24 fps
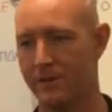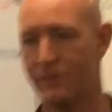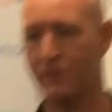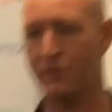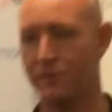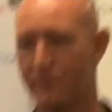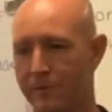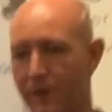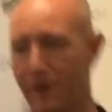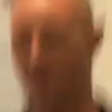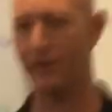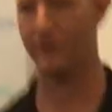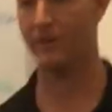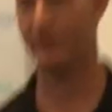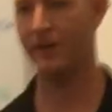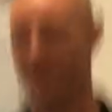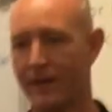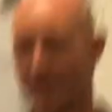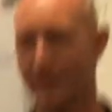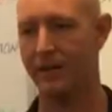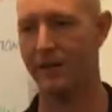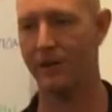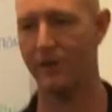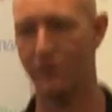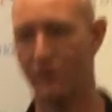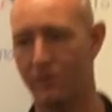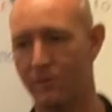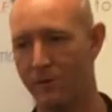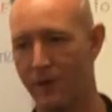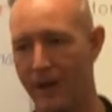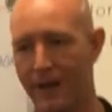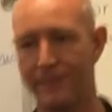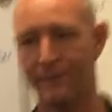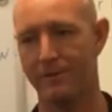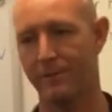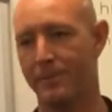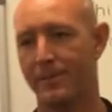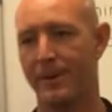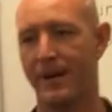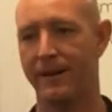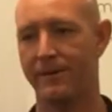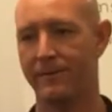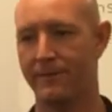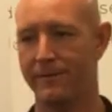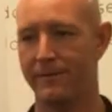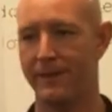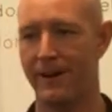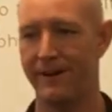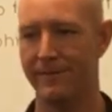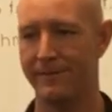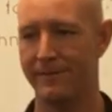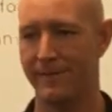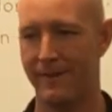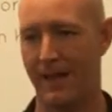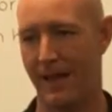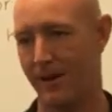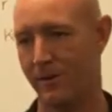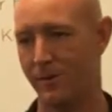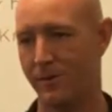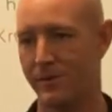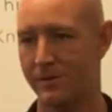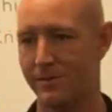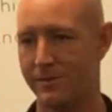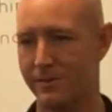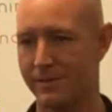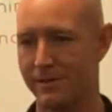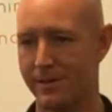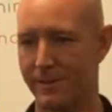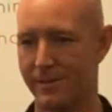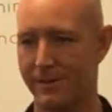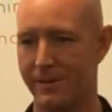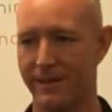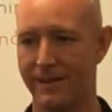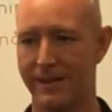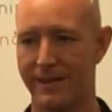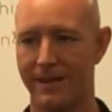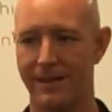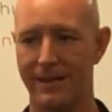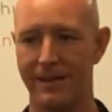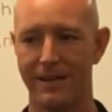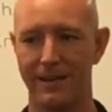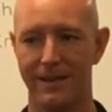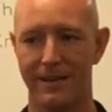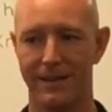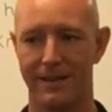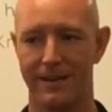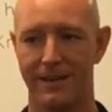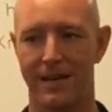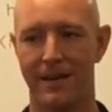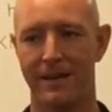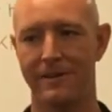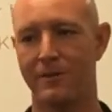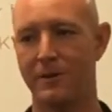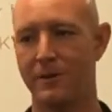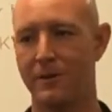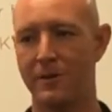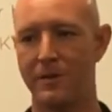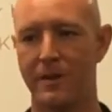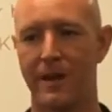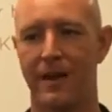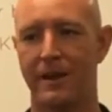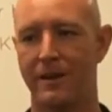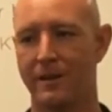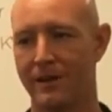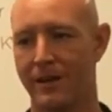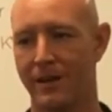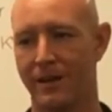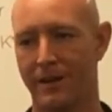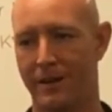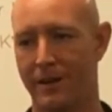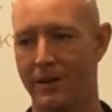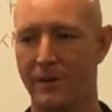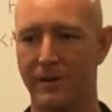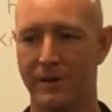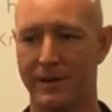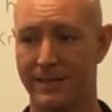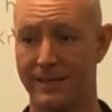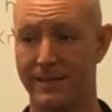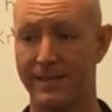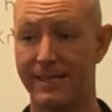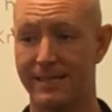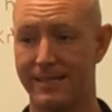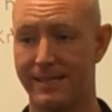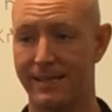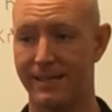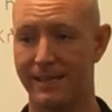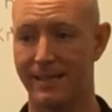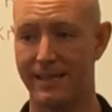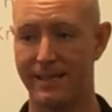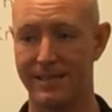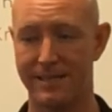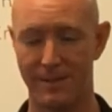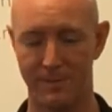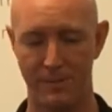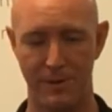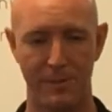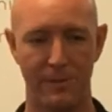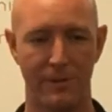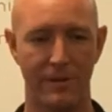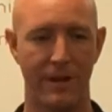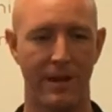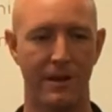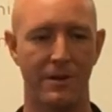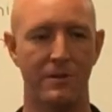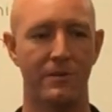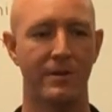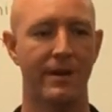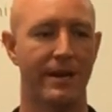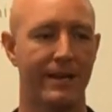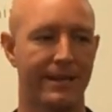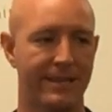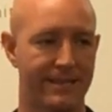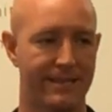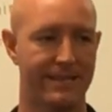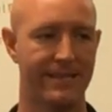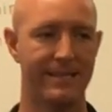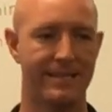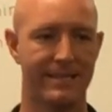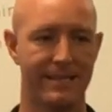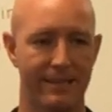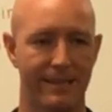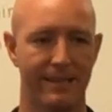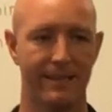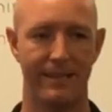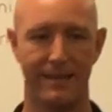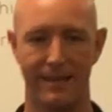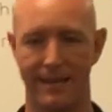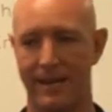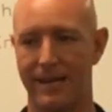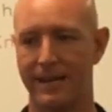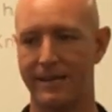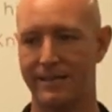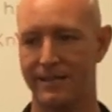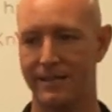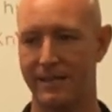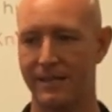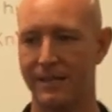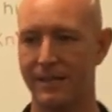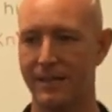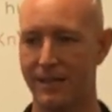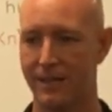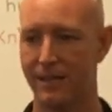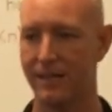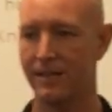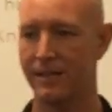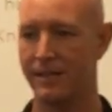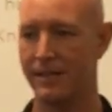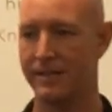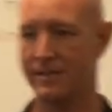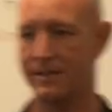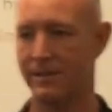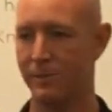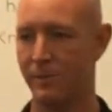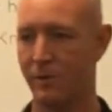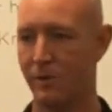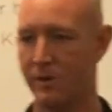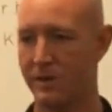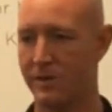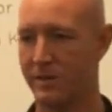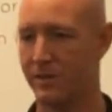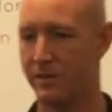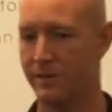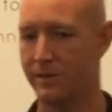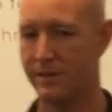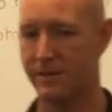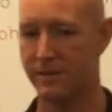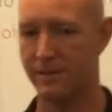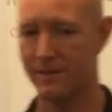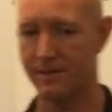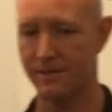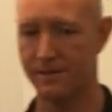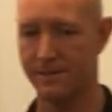too far. You're not going to go ride your bike for five hours or something like that. And if you do that, you're not going to do it consistently. It's the people that do that consistently that actually leads to more issues.